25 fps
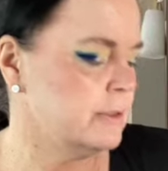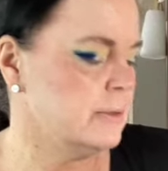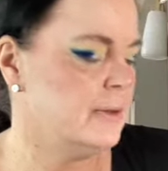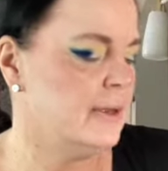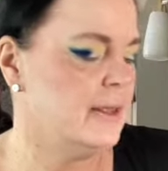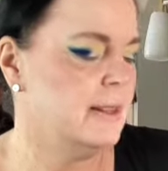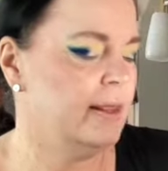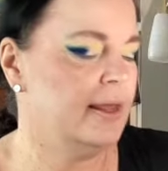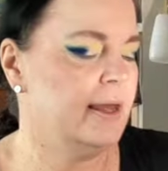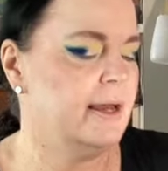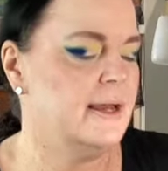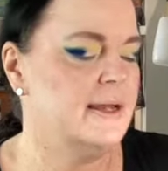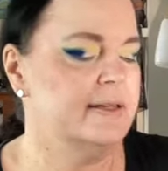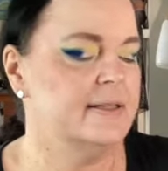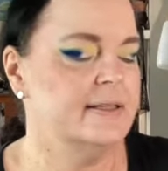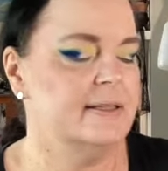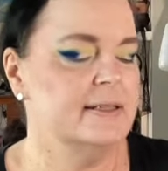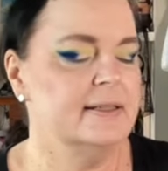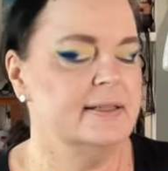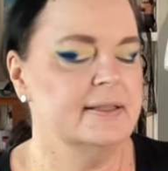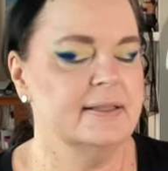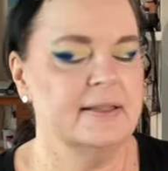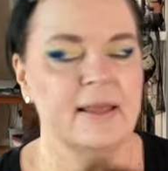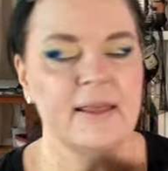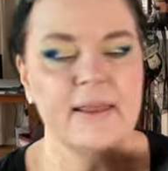that
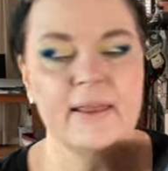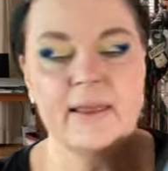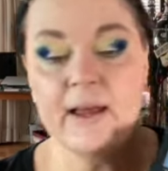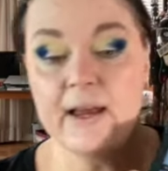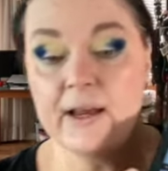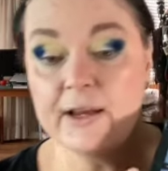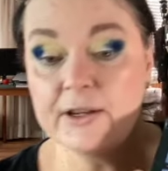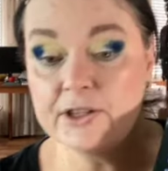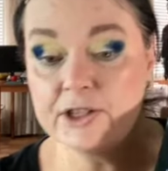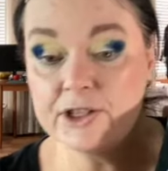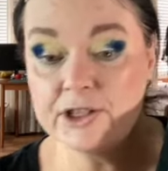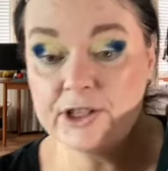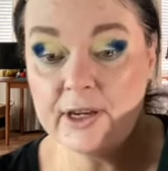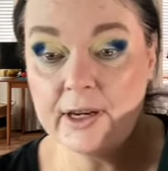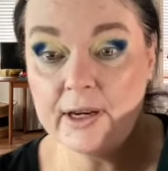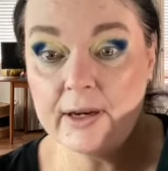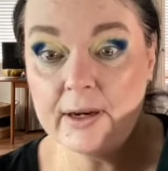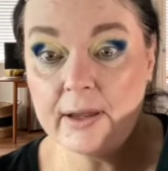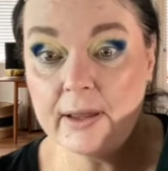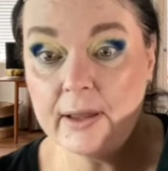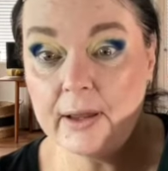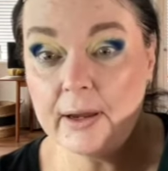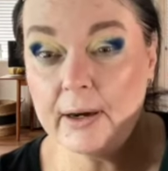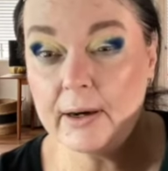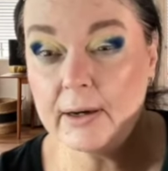is that
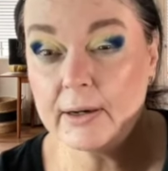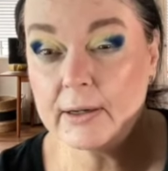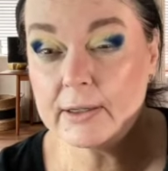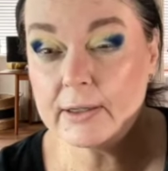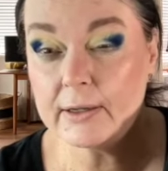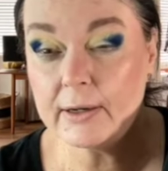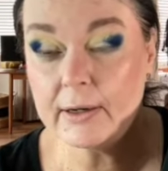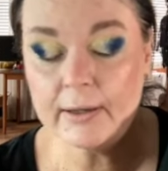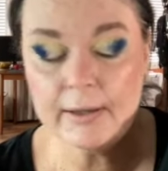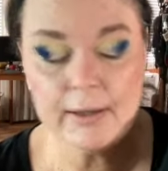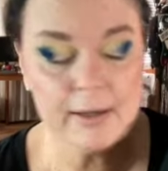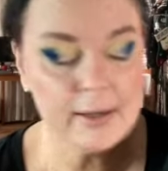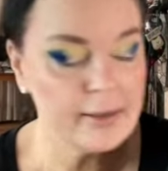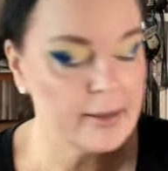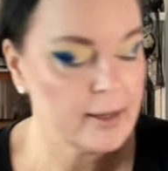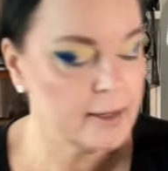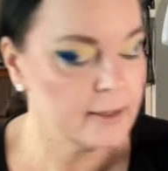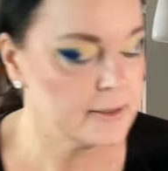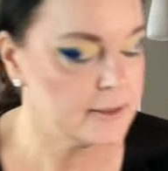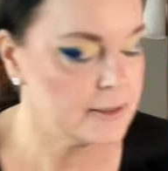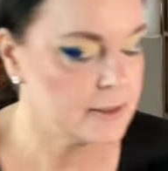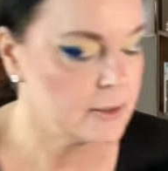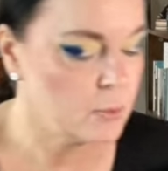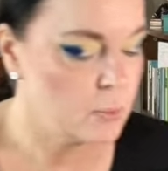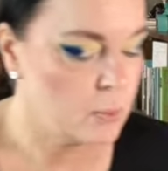shade there. So I think
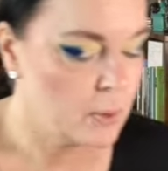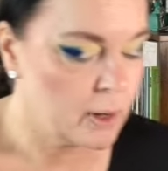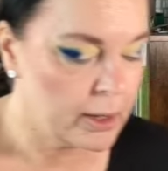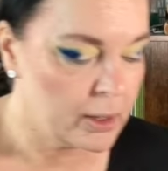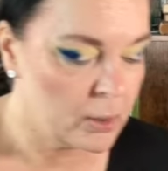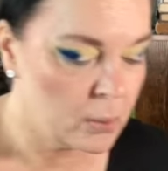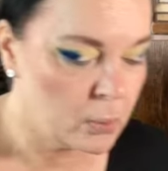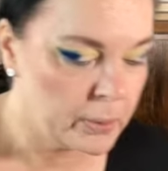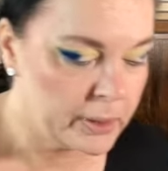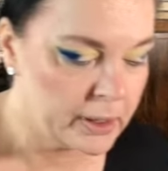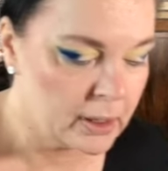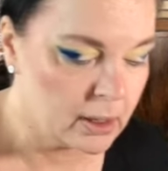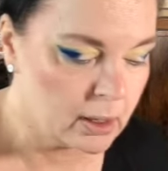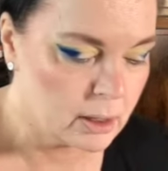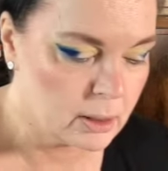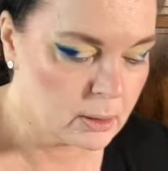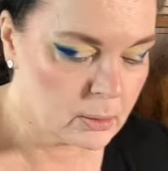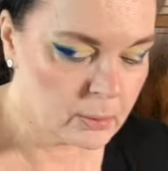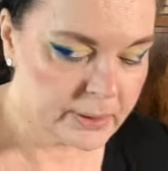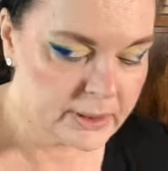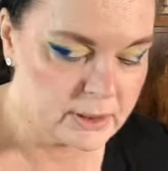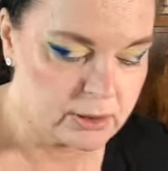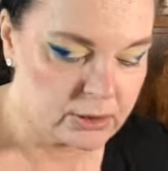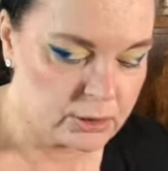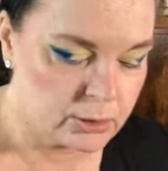that's the one we are
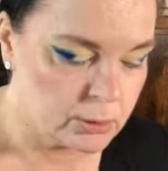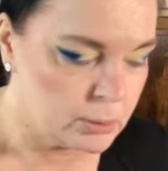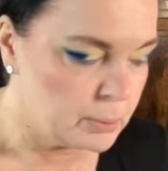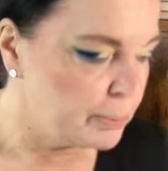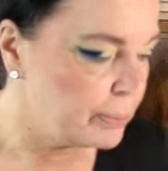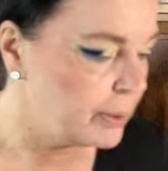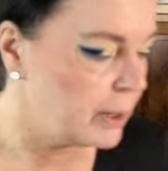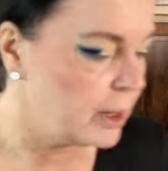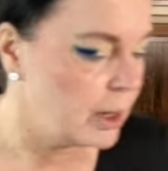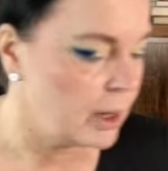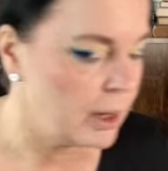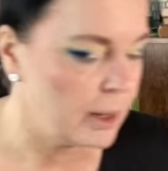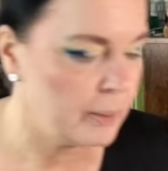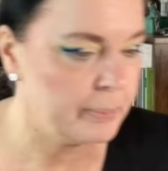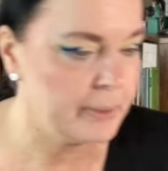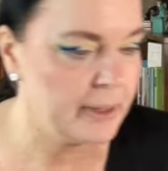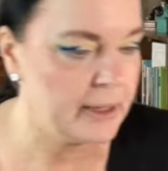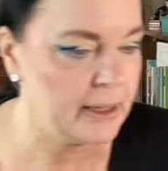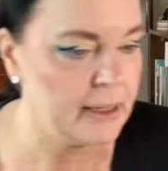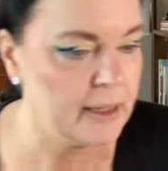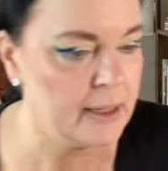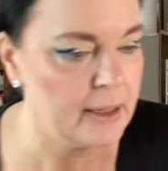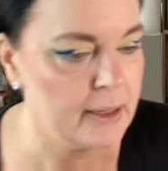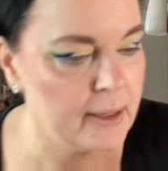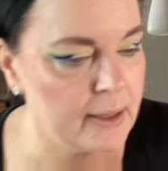going to pop
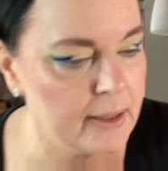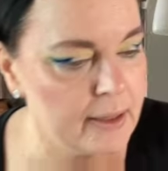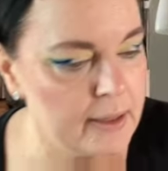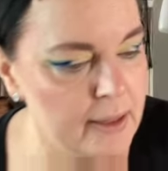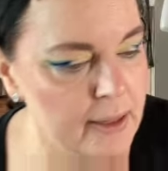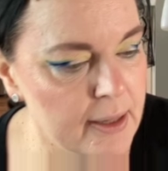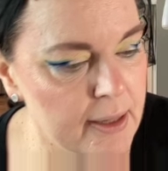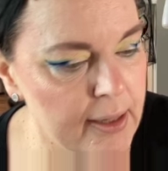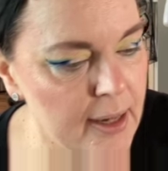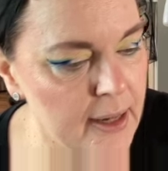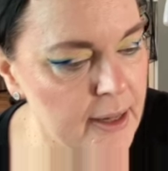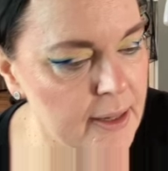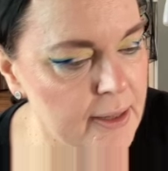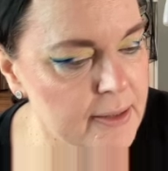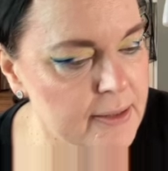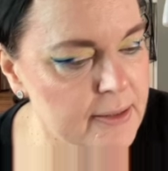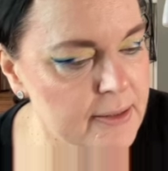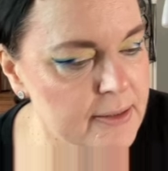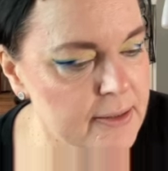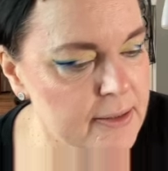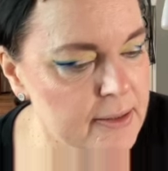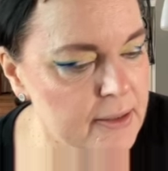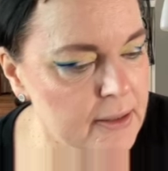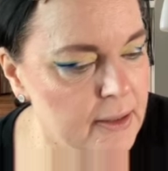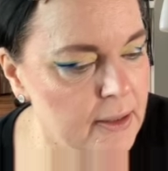in
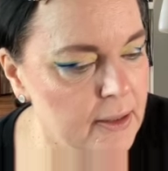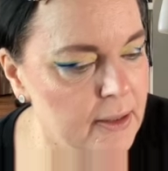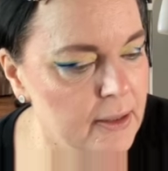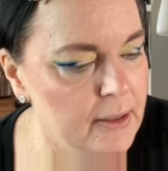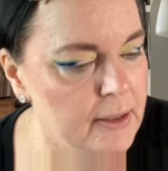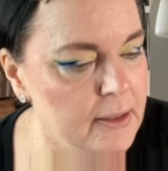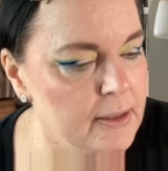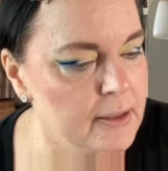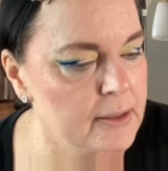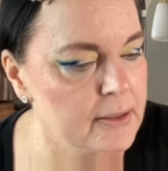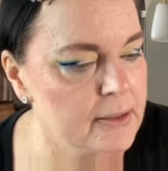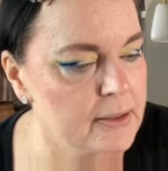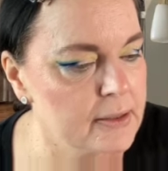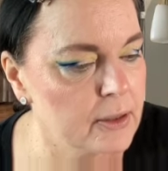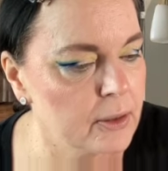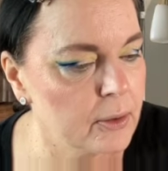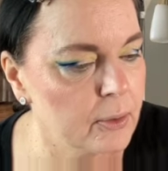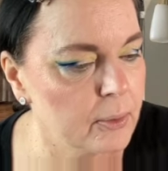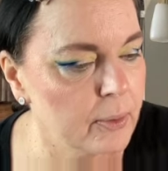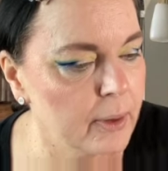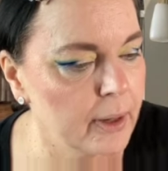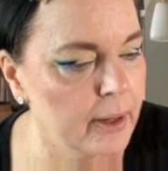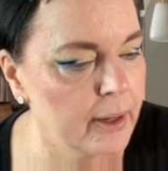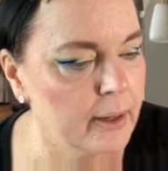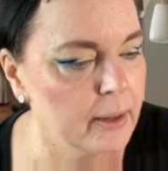next. Let's
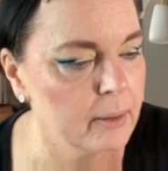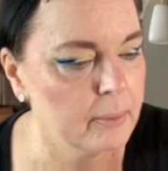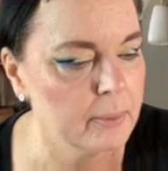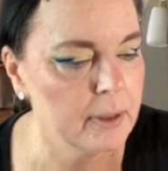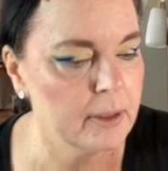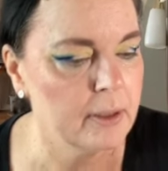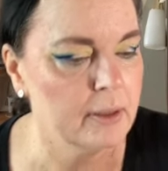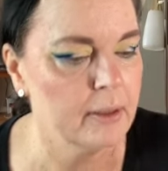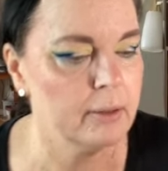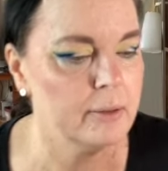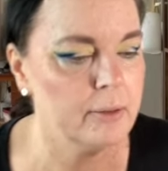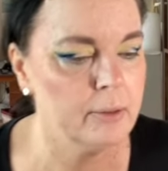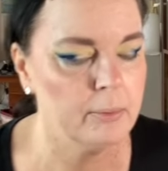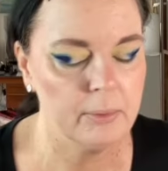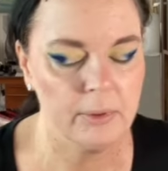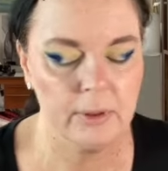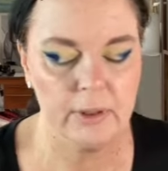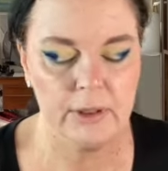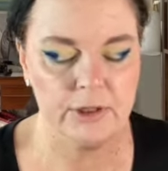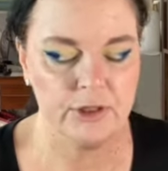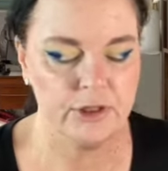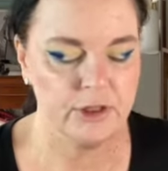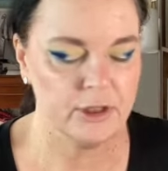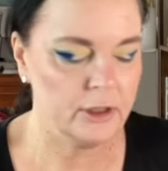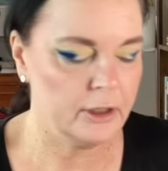grab another
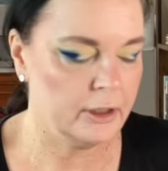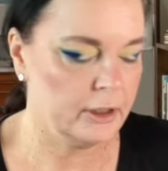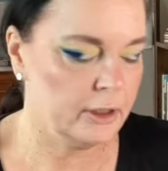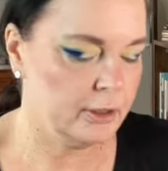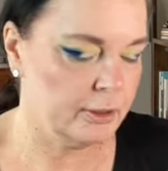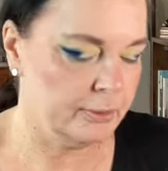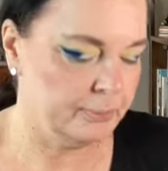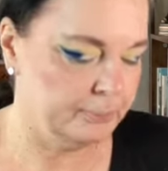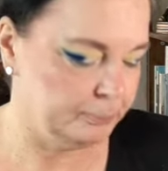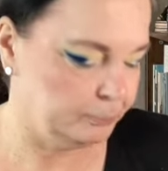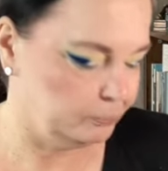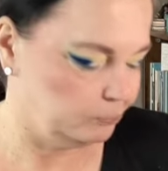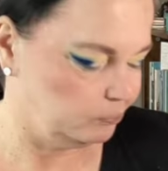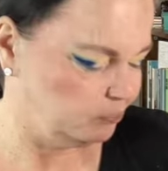brush here.